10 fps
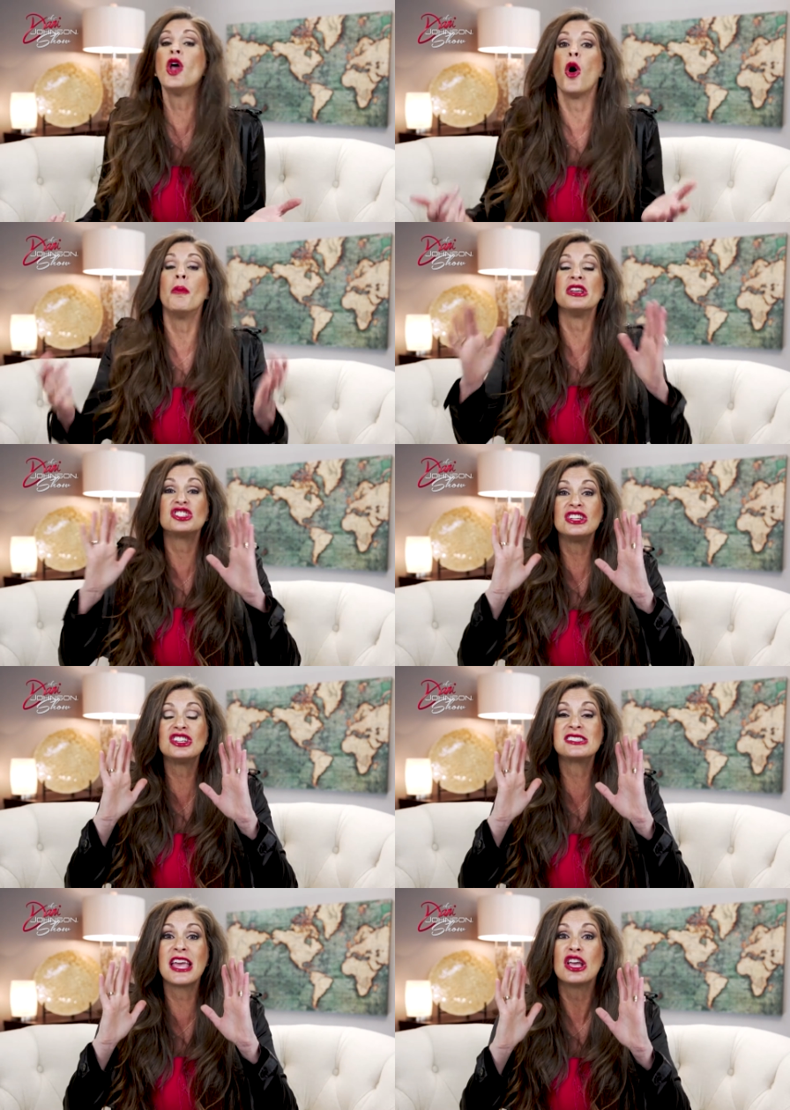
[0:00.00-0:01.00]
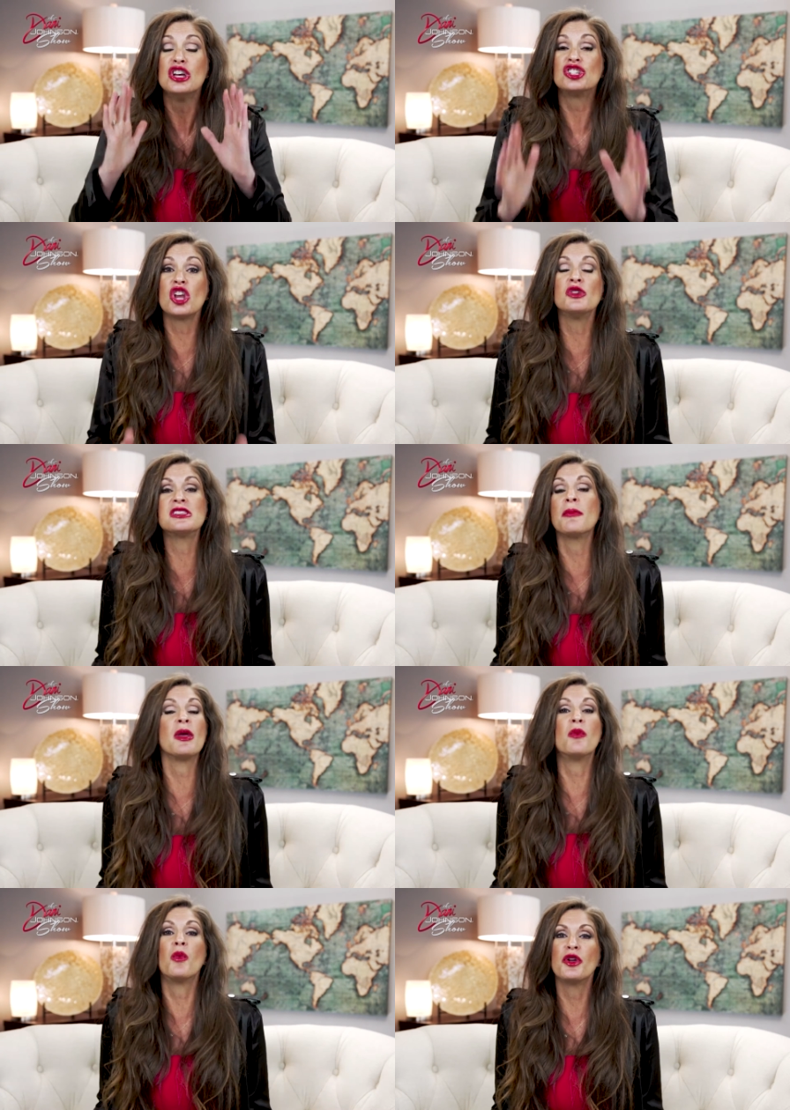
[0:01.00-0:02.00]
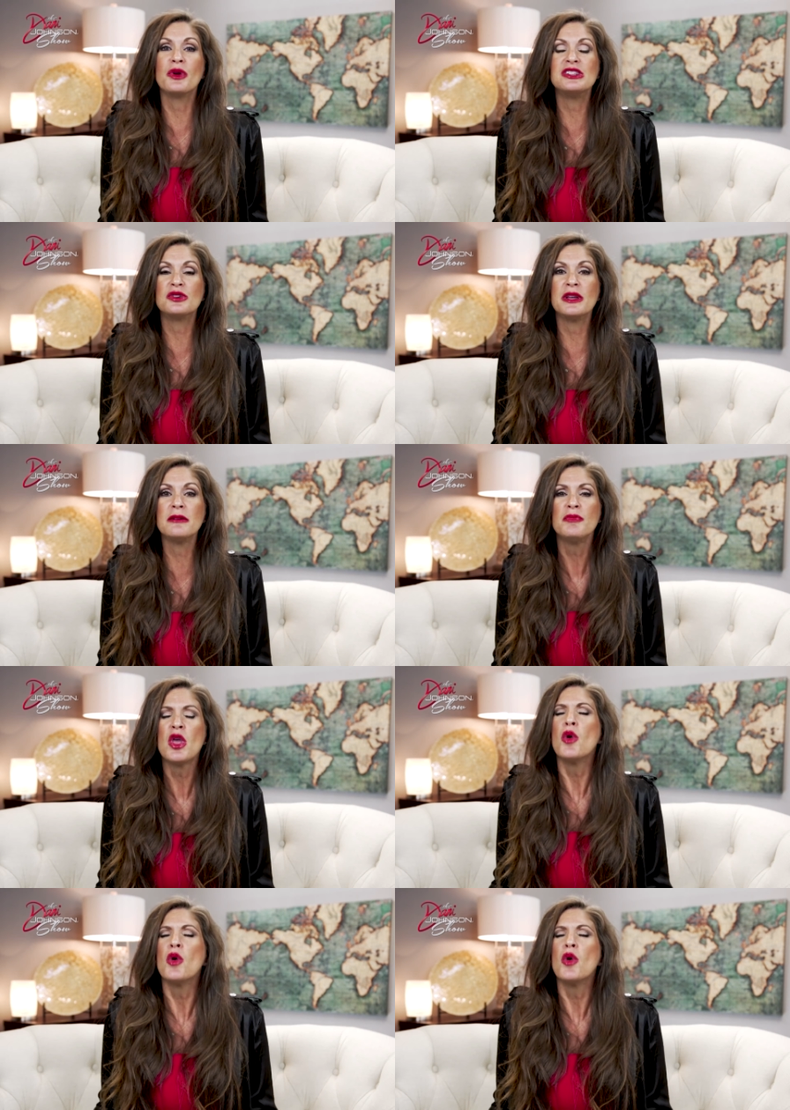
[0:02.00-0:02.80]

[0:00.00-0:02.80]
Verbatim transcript: No, but she just like shows up, and what are we doing?